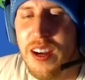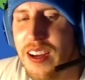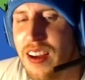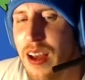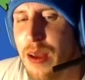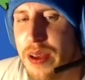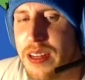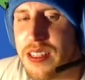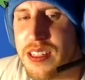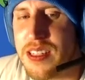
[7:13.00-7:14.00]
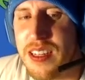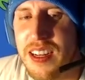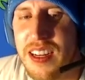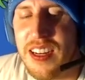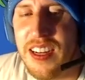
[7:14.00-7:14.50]
do you think that they're very
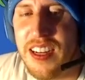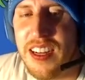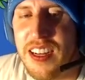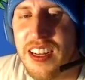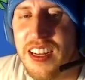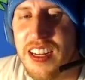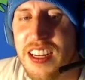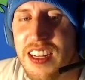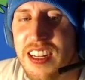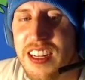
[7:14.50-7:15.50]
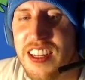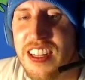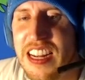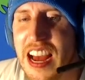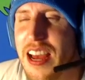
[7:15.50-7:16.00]
romantic?
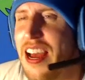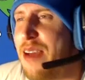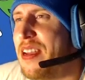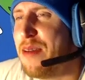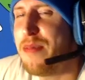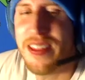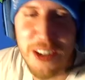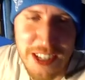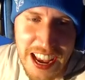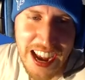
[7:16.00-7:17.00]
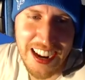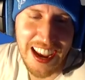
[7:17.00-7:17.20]
I mean, I bet their dad had